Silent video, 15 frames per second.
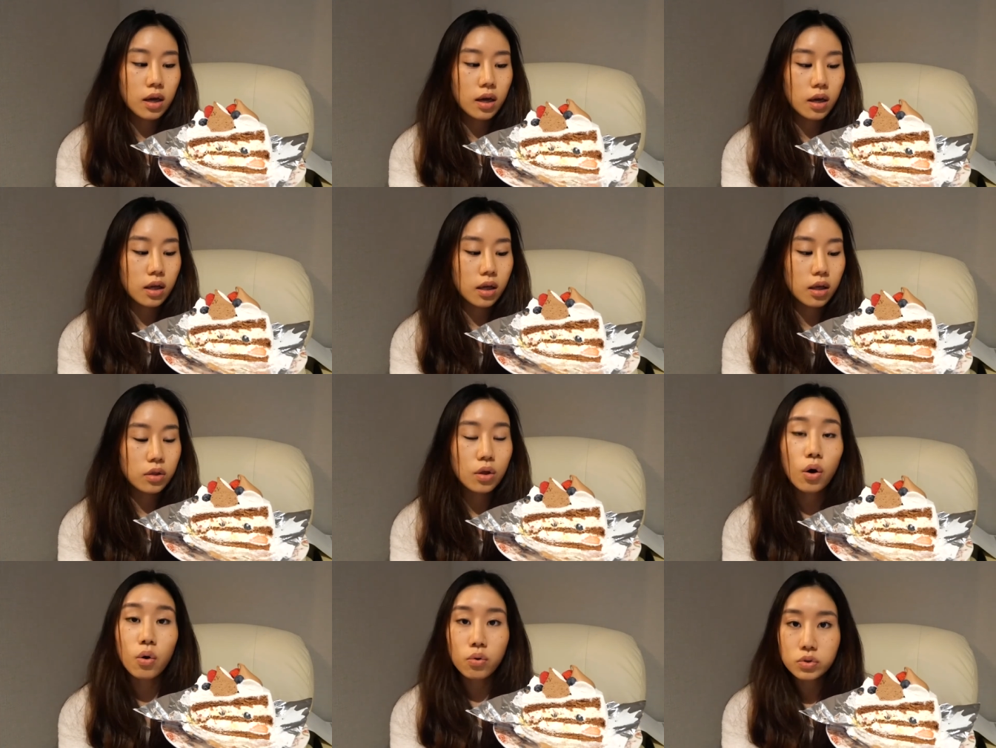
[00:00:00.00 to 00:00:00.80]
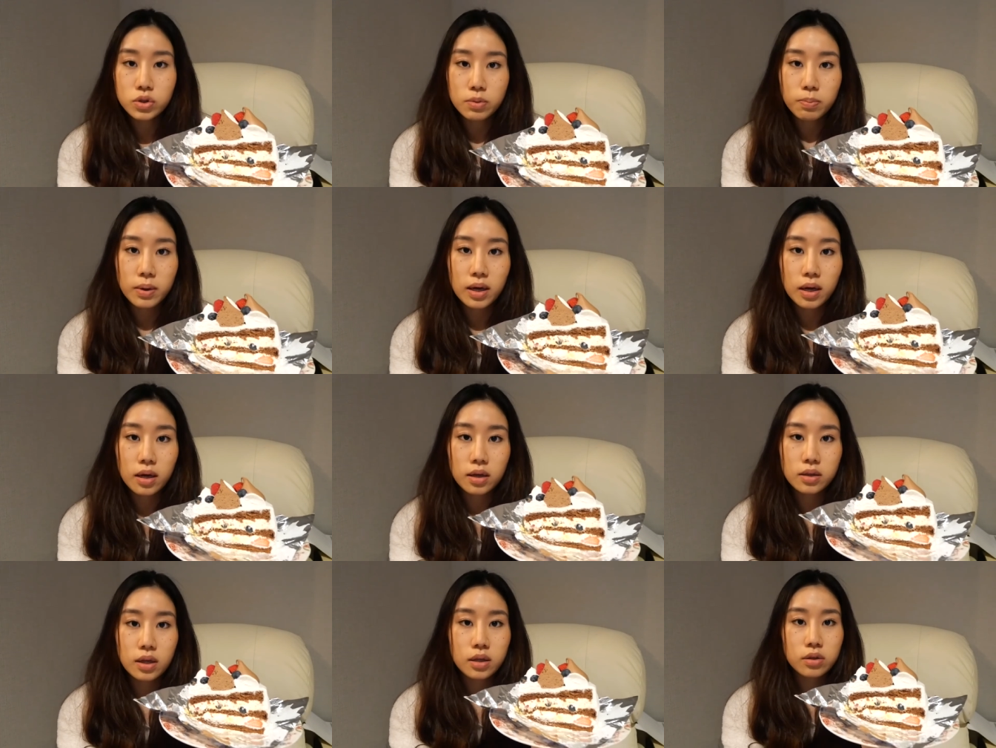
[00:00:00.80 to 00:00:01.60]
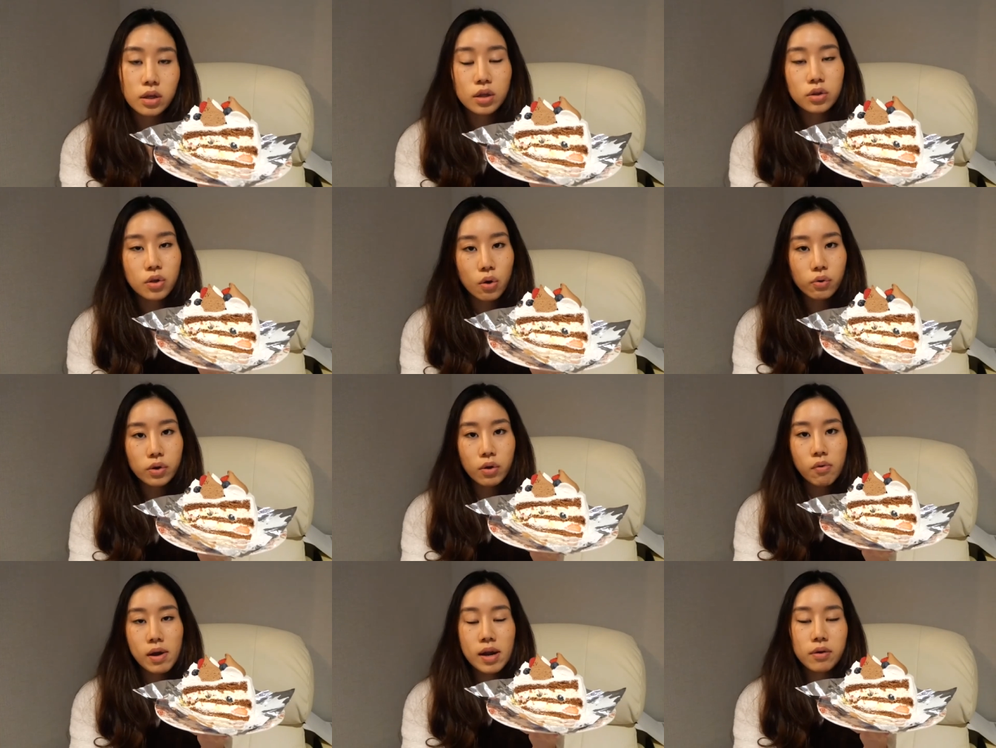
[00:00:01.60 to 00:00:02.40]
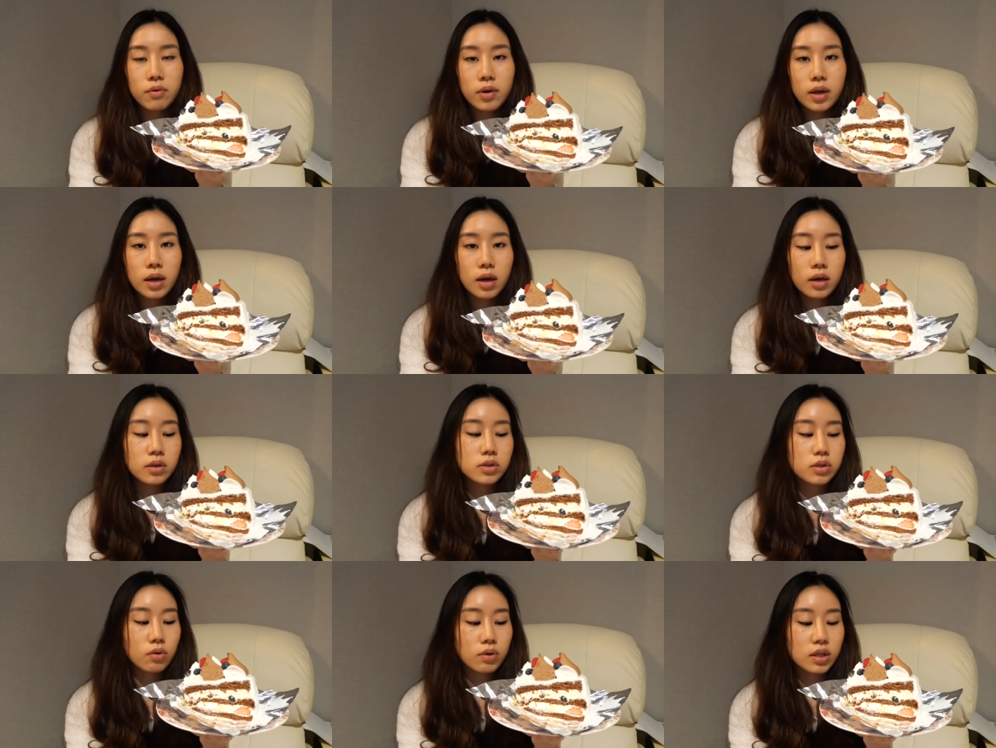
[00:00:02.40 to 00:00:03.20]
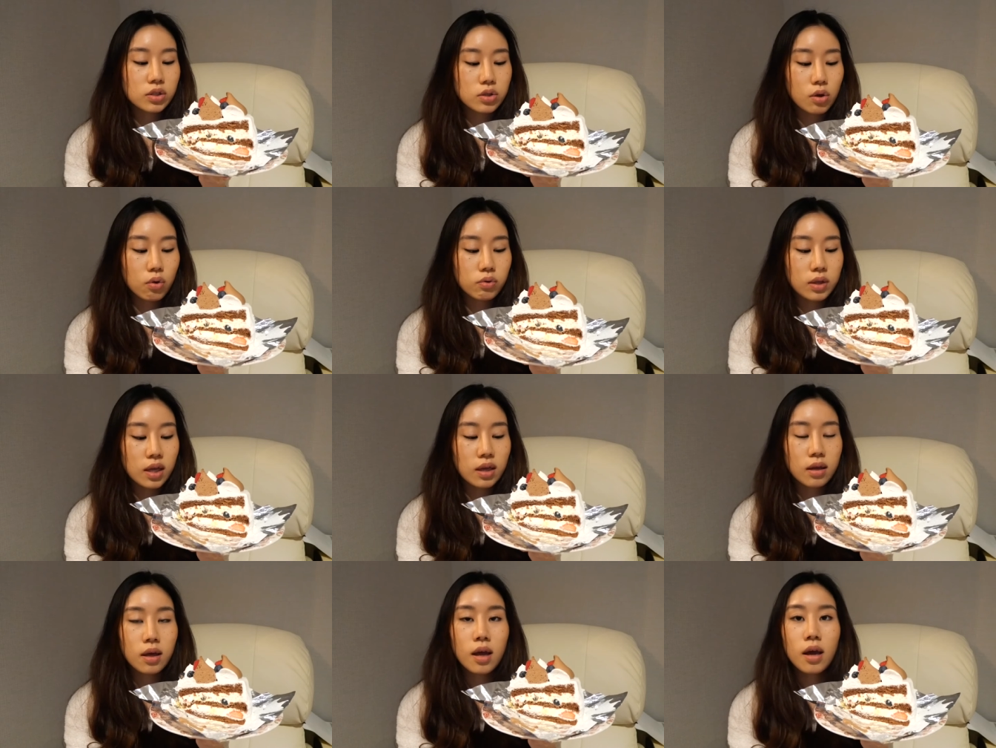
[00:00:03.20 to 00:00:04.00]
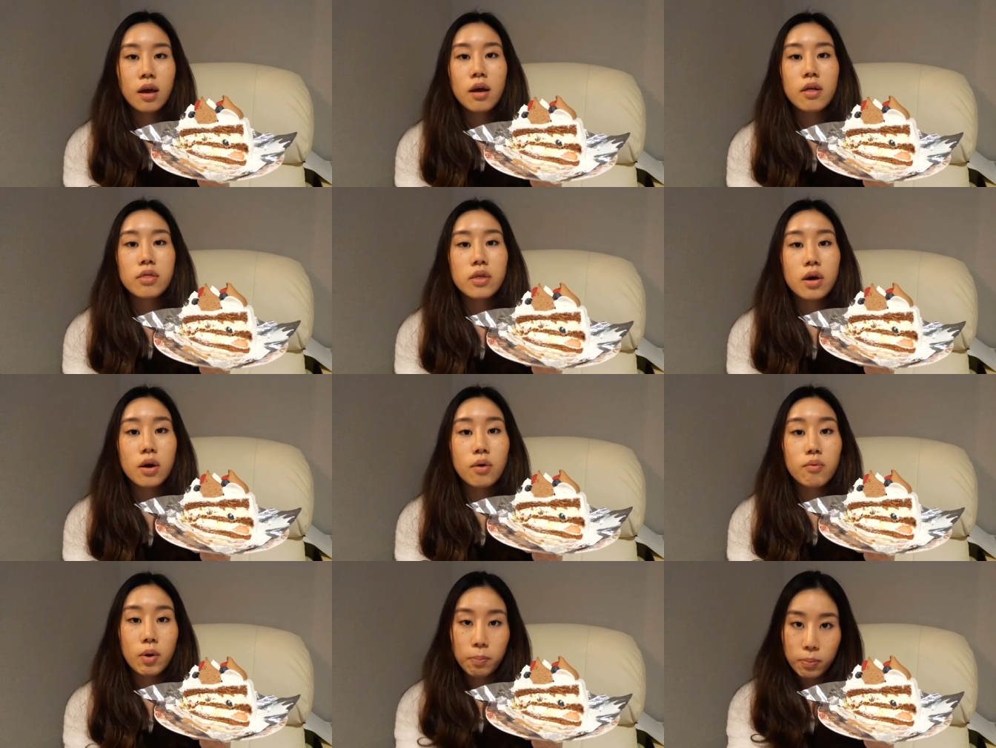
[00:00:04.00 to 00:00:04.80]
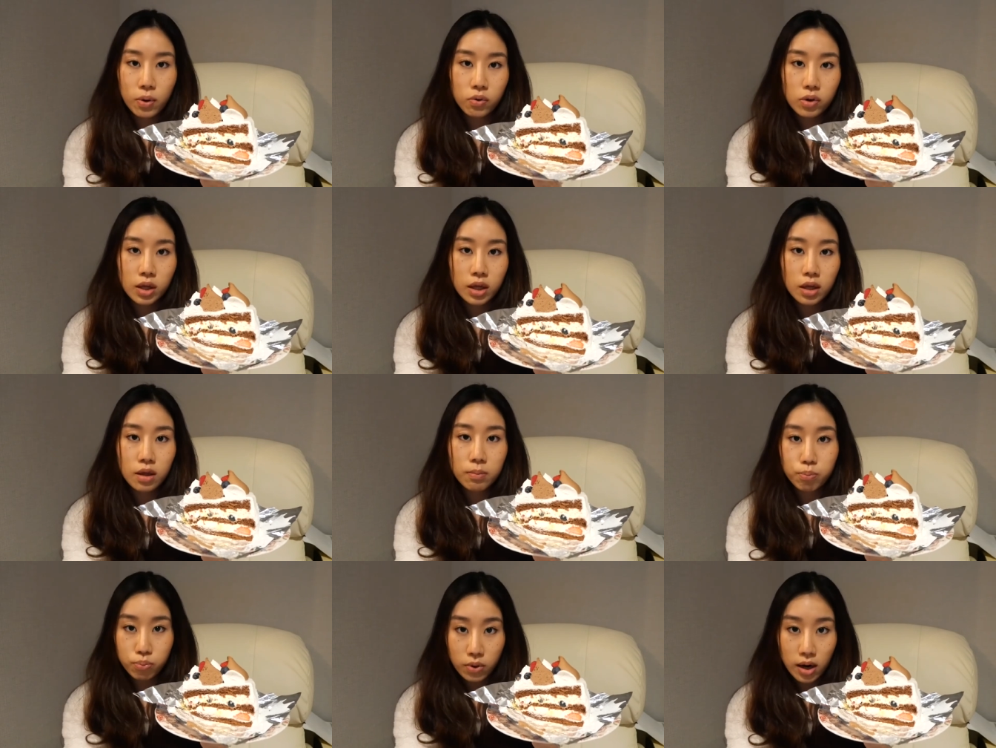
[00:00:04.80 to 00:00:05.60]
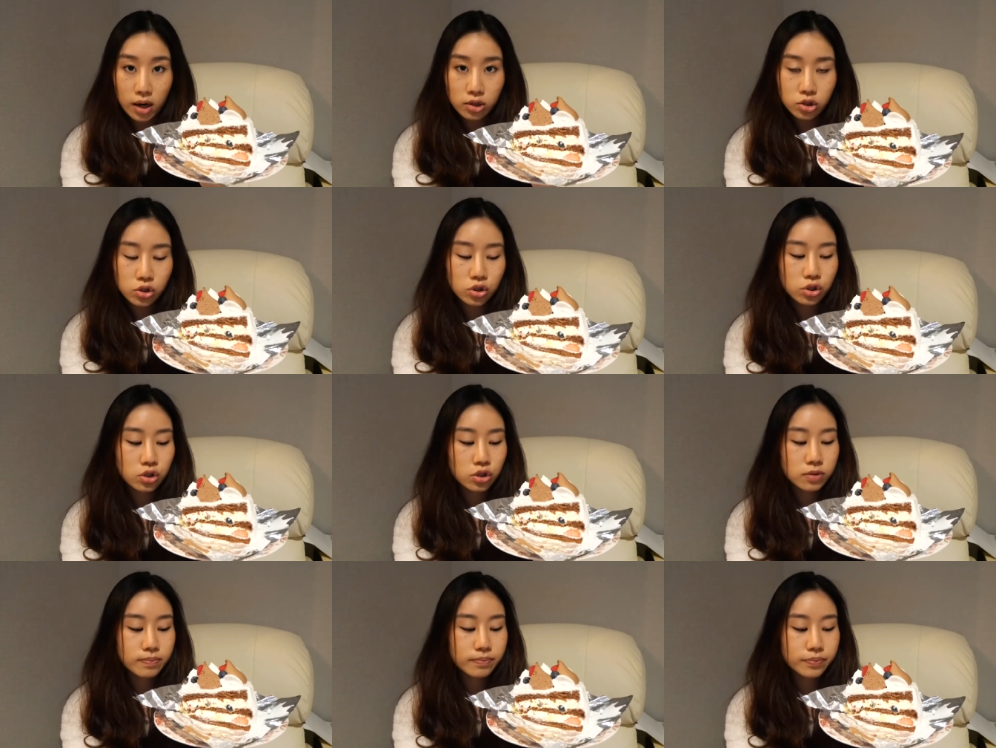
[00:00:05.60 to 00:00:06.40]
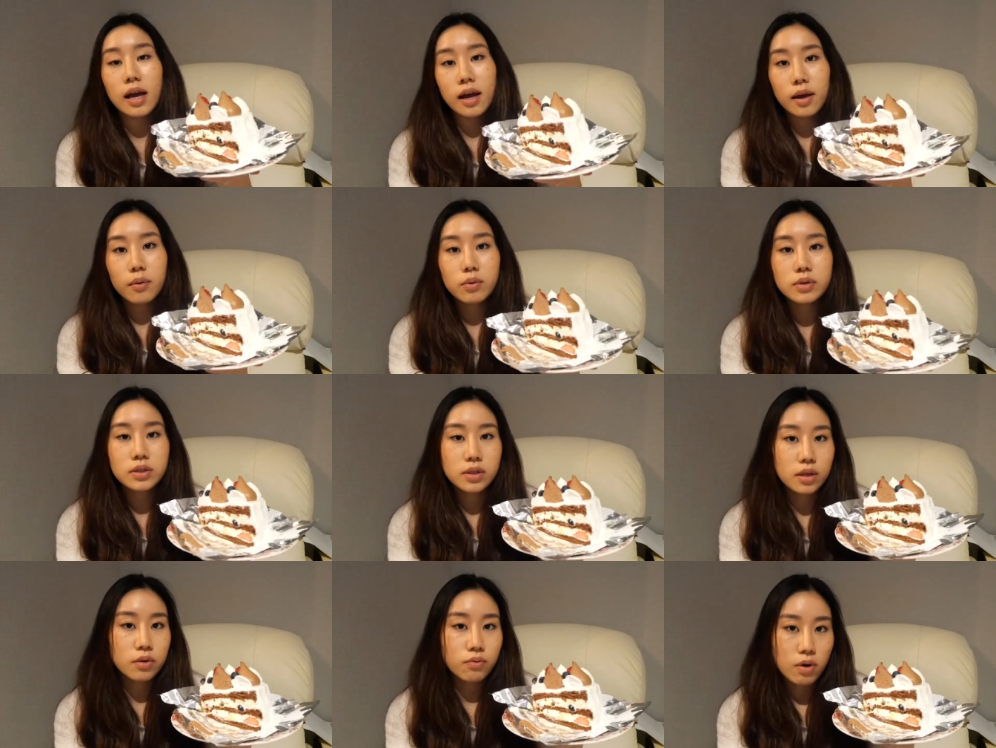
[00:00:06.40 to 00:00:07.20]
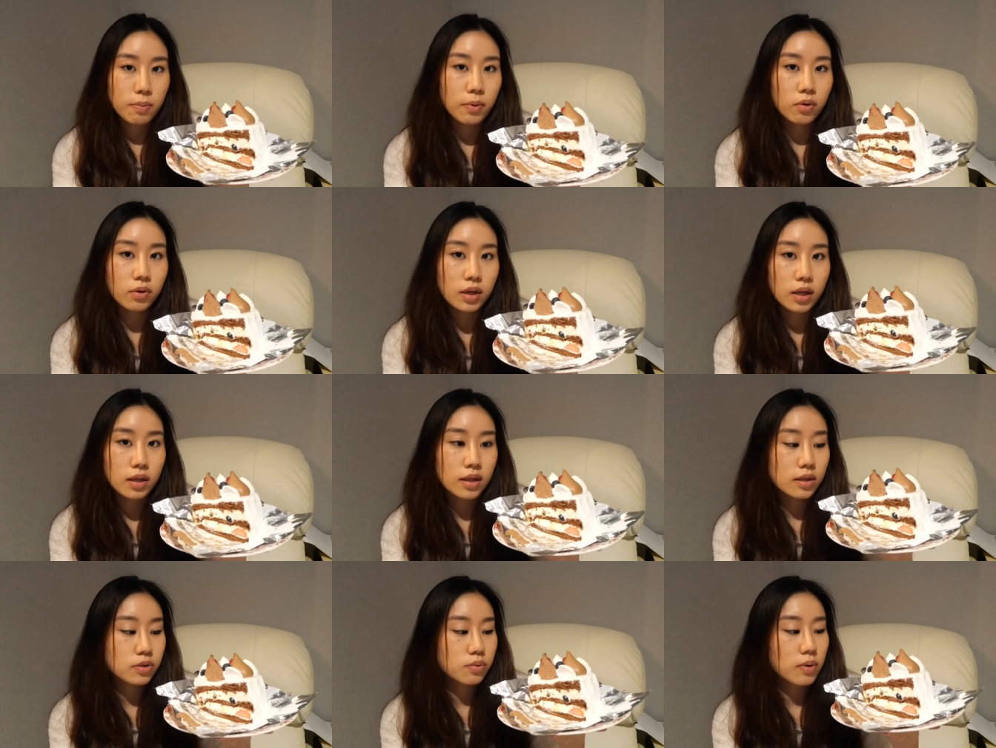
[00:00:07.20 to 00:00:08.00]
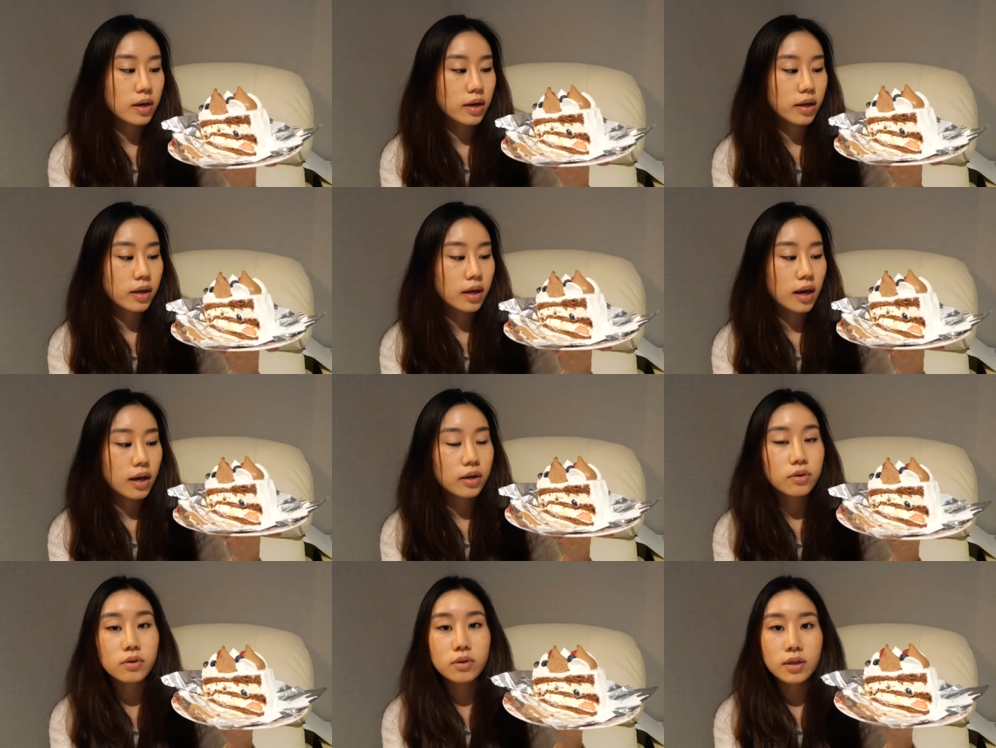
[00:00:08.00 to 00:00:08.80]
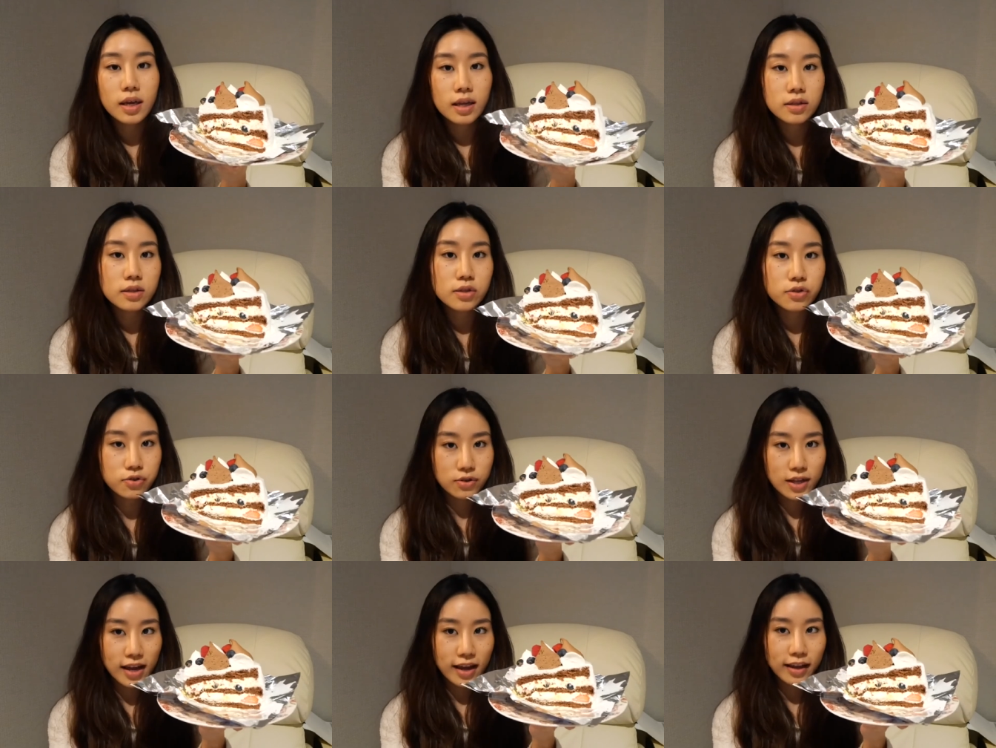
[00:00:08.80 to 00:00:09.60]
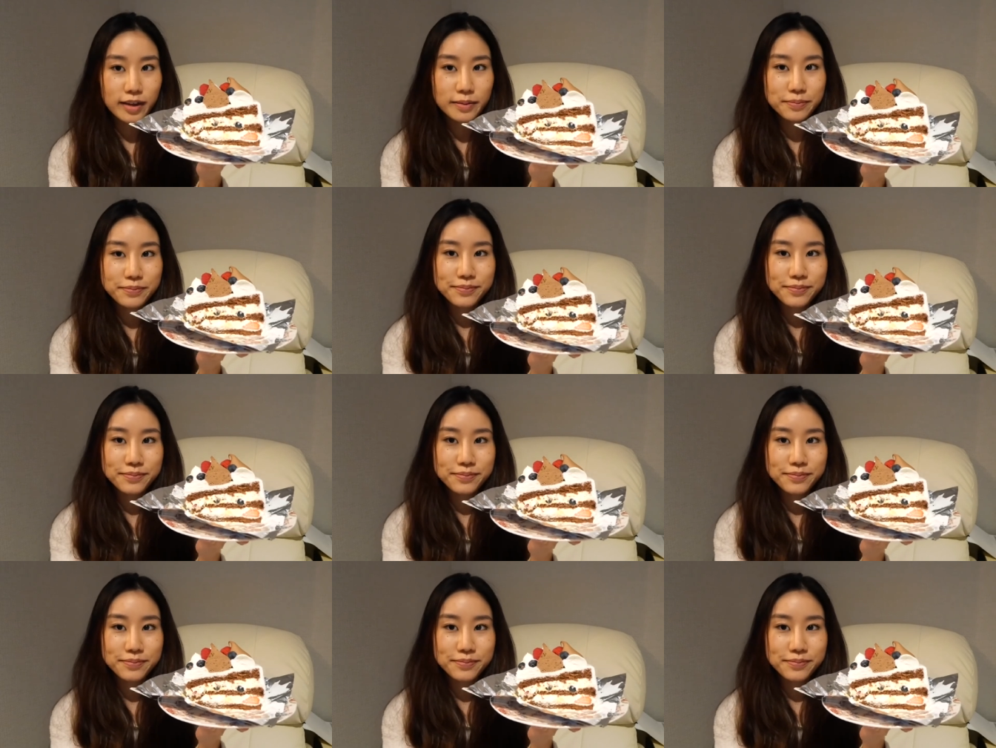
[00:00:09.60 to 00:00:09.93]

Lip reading: in whole Japan, and in Tokyo area it's only sold in the Roppongi branch. I was in Roppongi, that's why I could get it today.